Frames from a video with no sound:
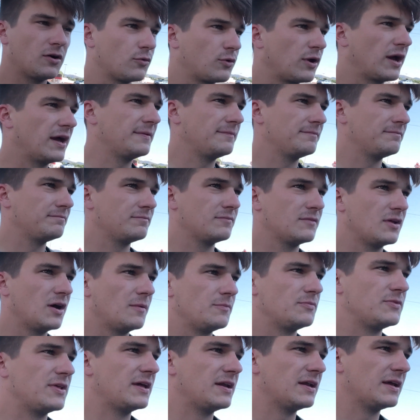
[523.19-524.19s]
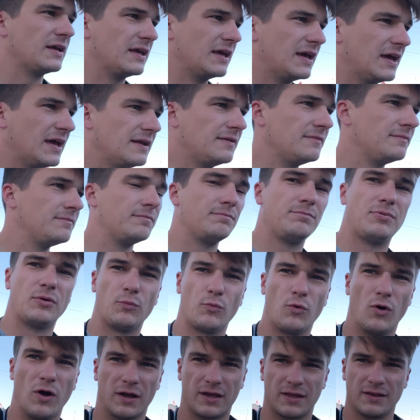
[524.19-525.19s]
Okay, update again. Been
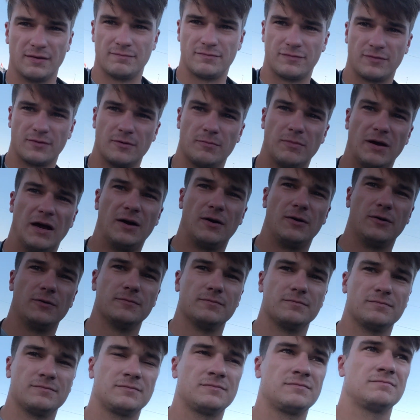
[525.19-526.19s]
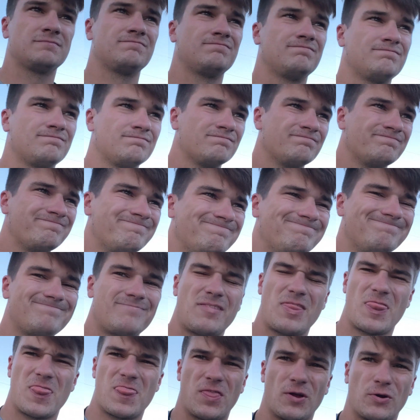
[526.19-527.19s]
walking for about
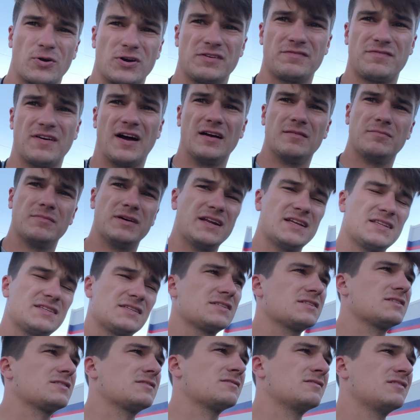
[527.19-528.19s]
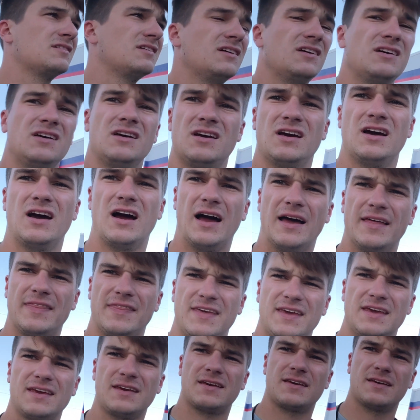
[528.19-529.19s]
35 minutes, I
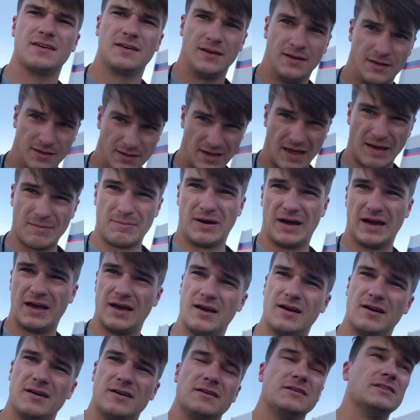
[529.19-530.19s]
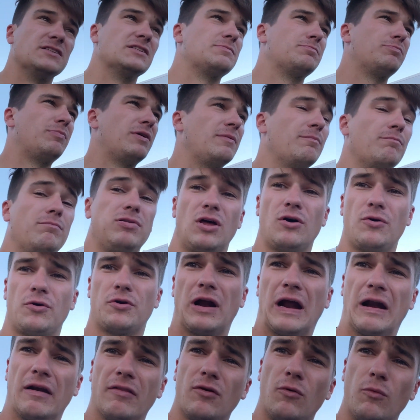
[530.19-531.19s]
think, and my hair's been blowing
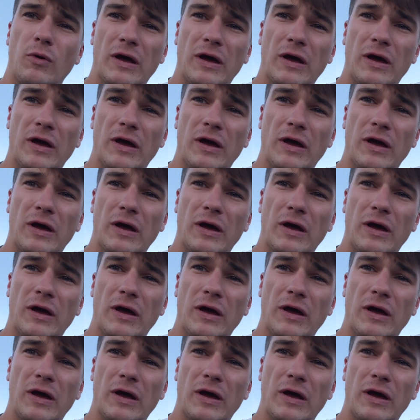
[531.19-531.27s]
around in the